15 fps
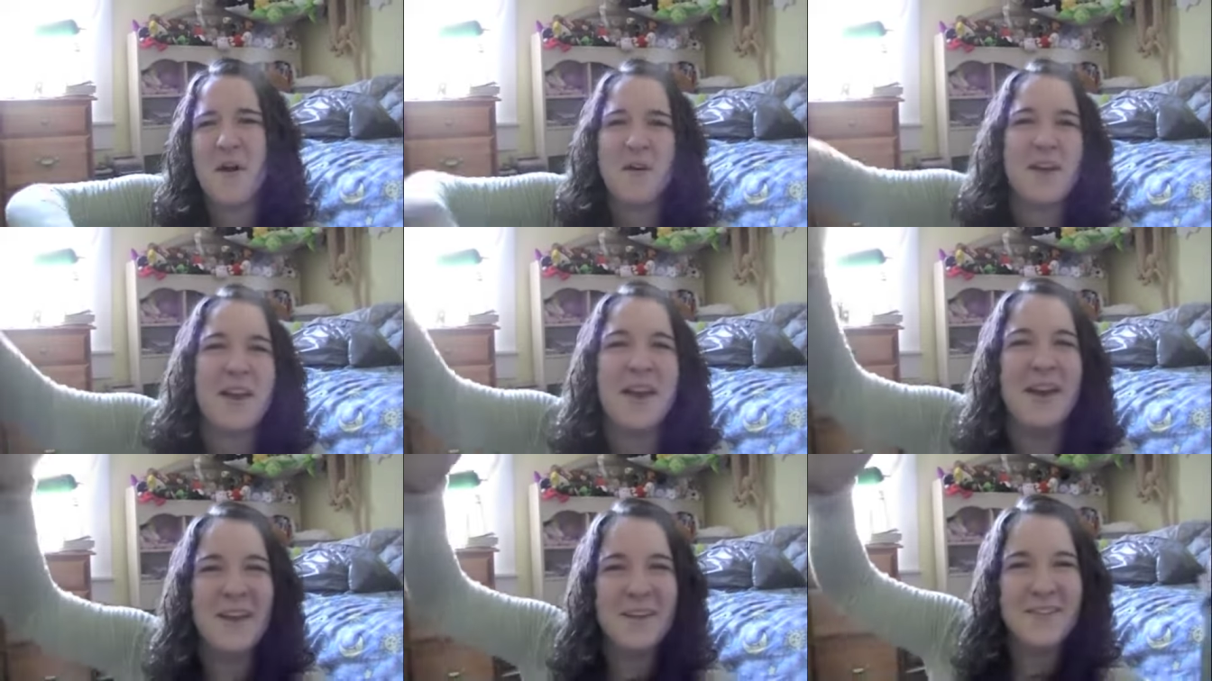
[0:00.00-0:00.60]

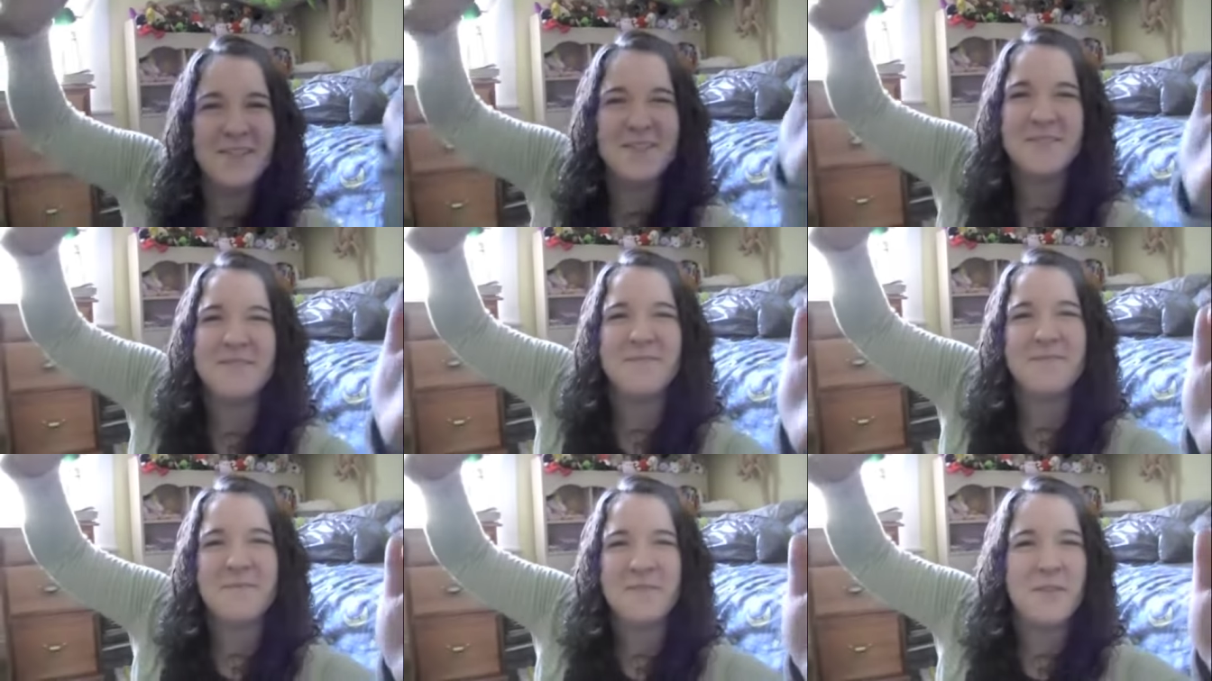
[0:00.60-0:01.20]
Okay.
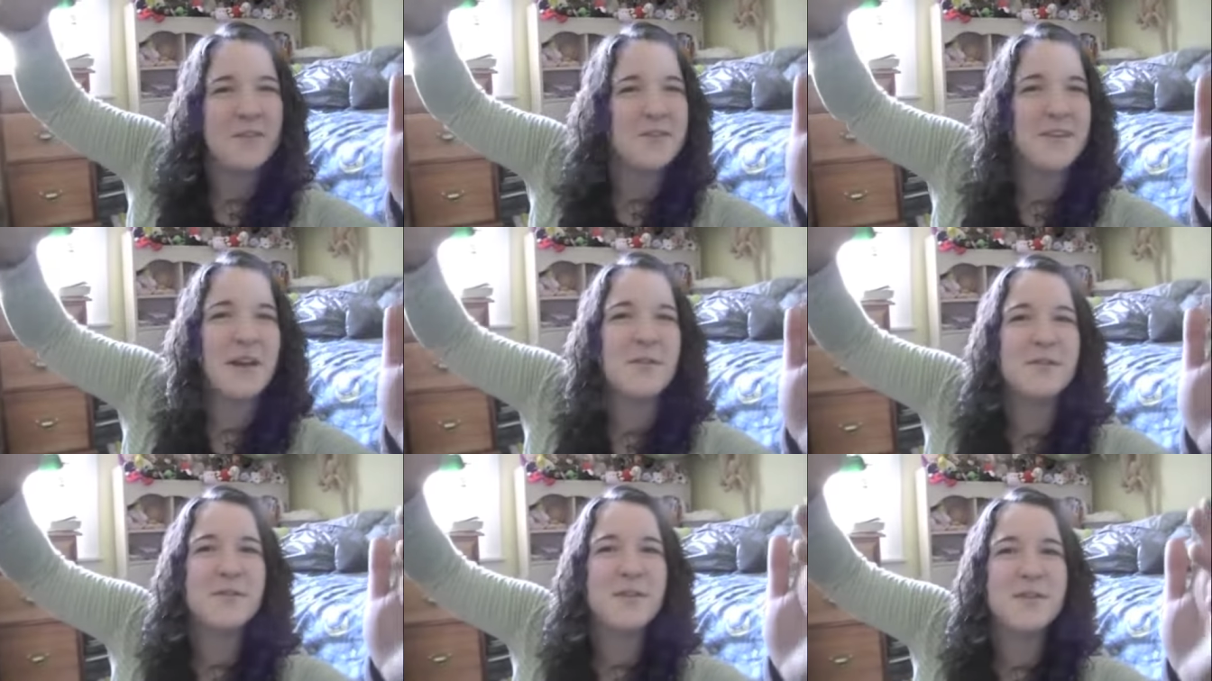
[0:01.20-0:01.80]
This
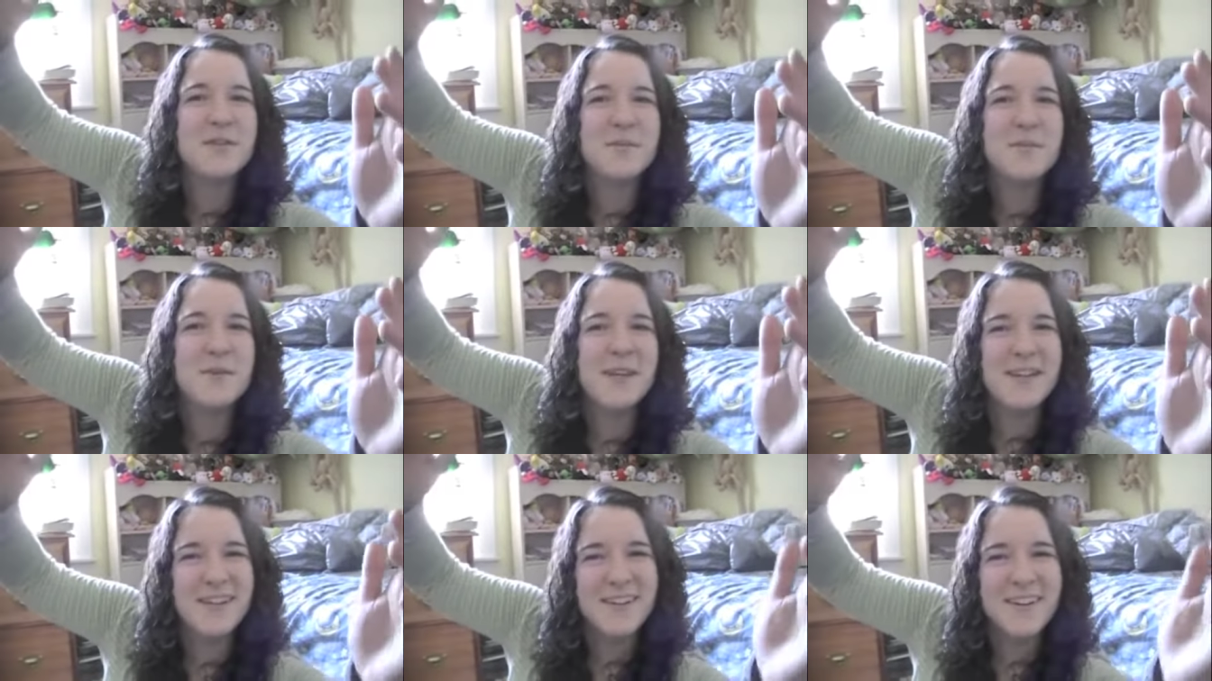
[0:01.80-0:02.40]
sounds good to me.